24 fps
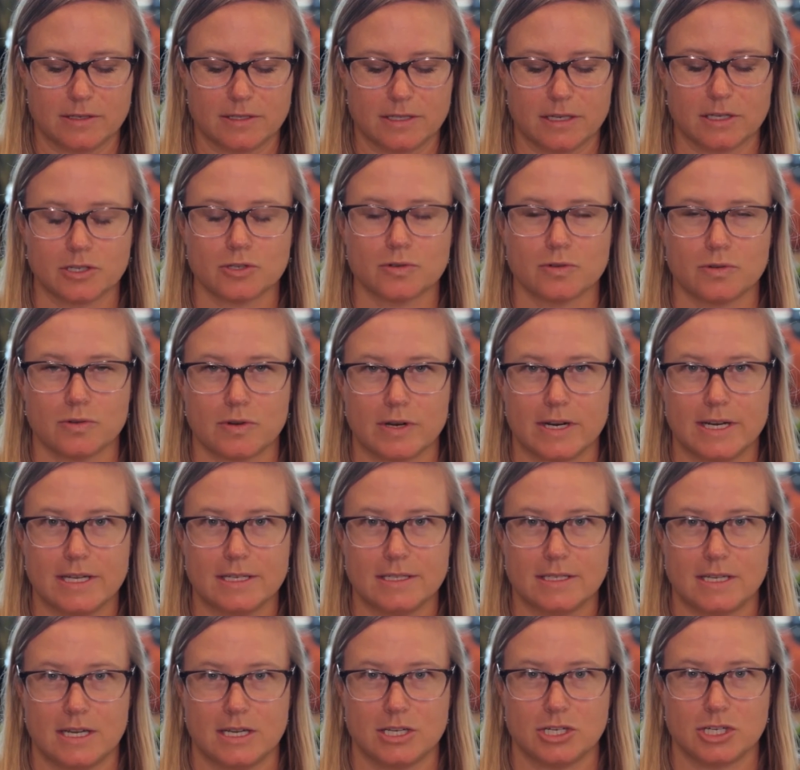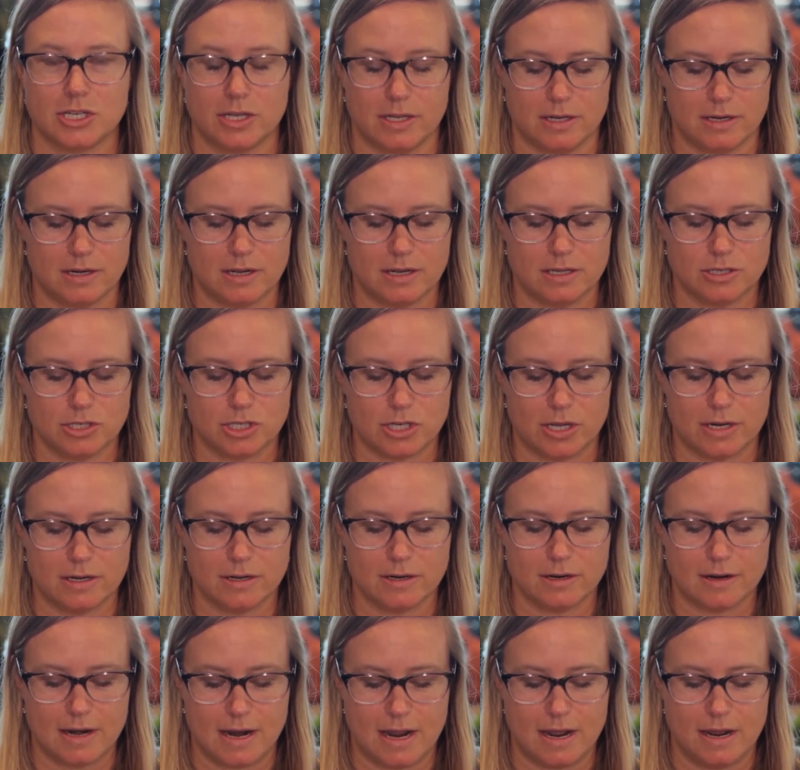or sexual orientation,
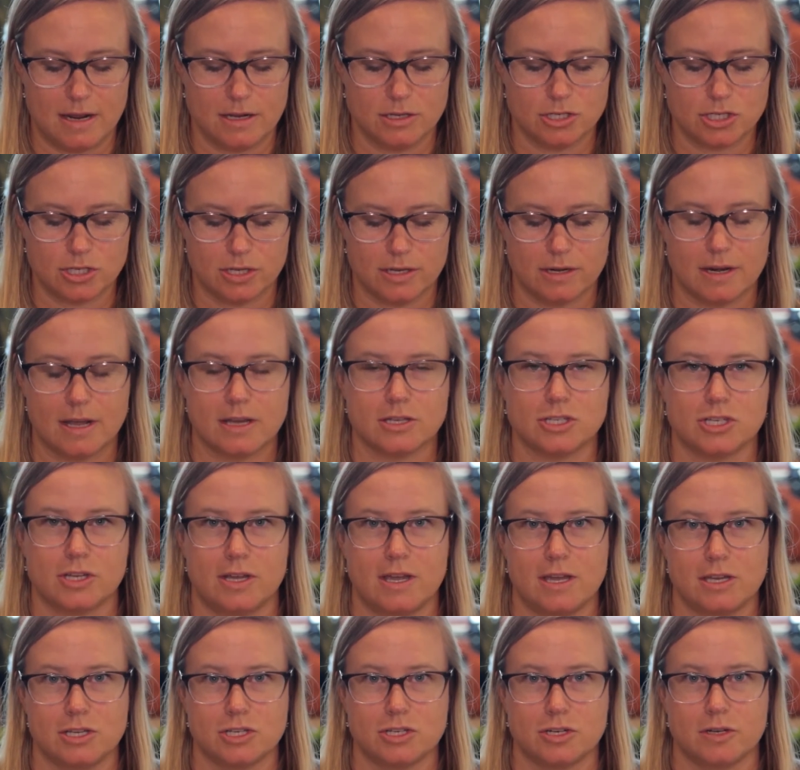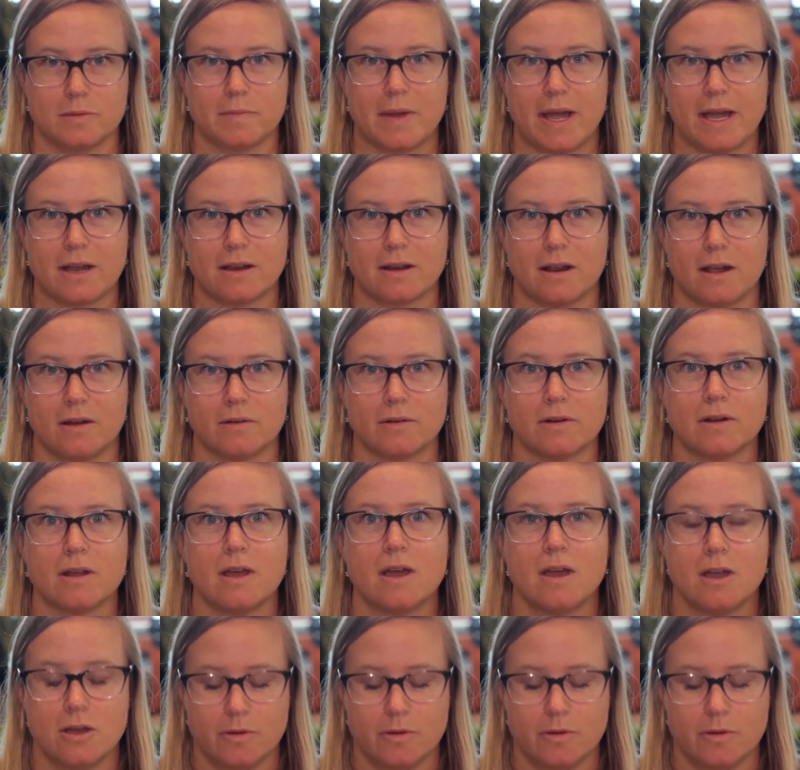gender, age, and educational background.